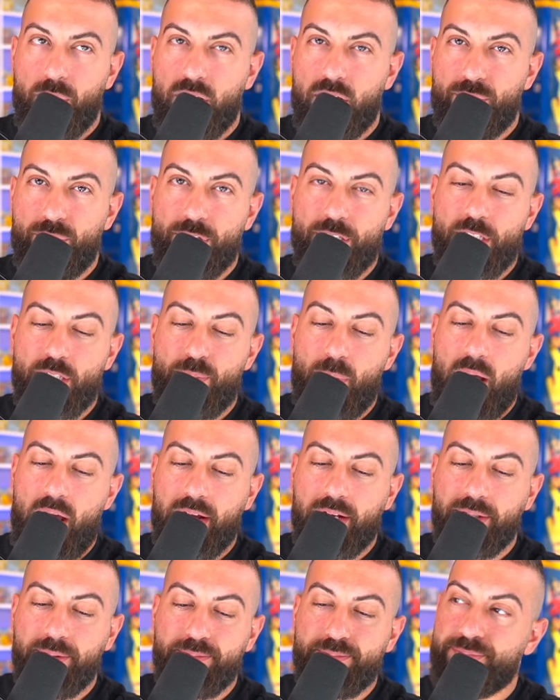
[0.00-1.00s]
We get a vintage
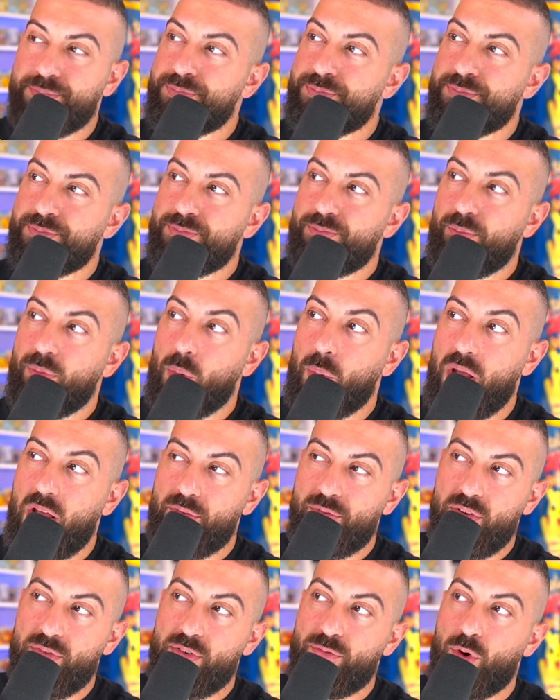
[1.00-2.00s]
pack. We got
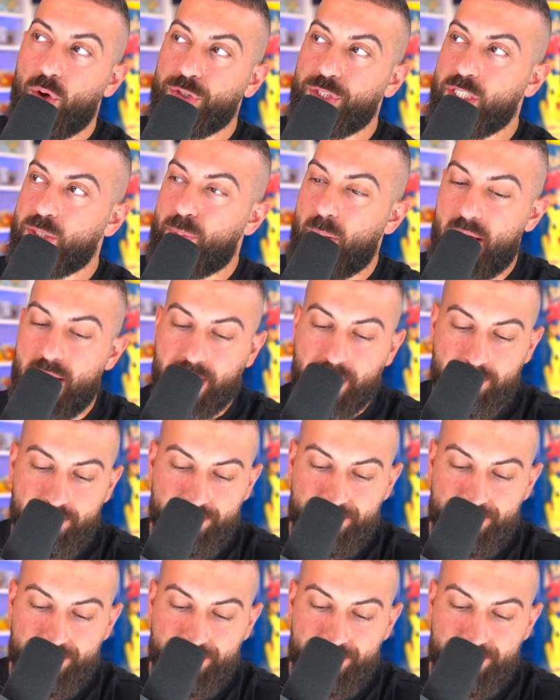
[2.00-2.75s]
a Vivid Voltage pack.